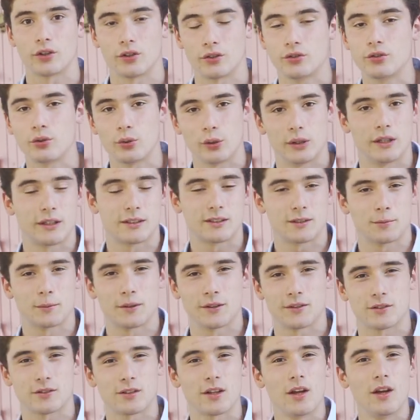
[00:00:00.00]
you're too
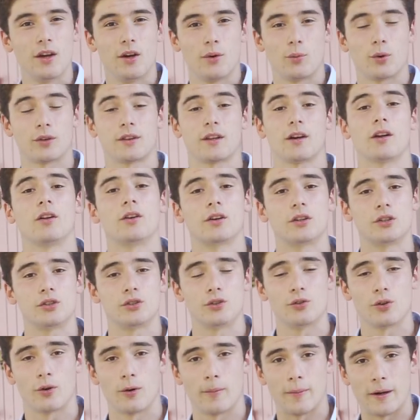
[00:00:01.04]
inexperienced, what the hell could
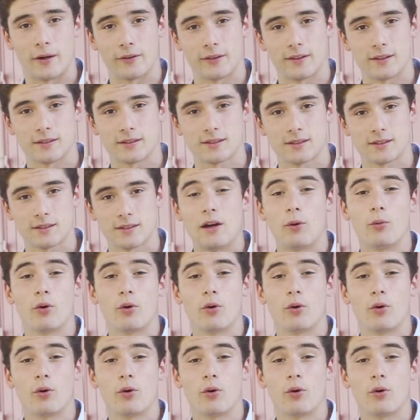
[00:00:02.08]
you know about this?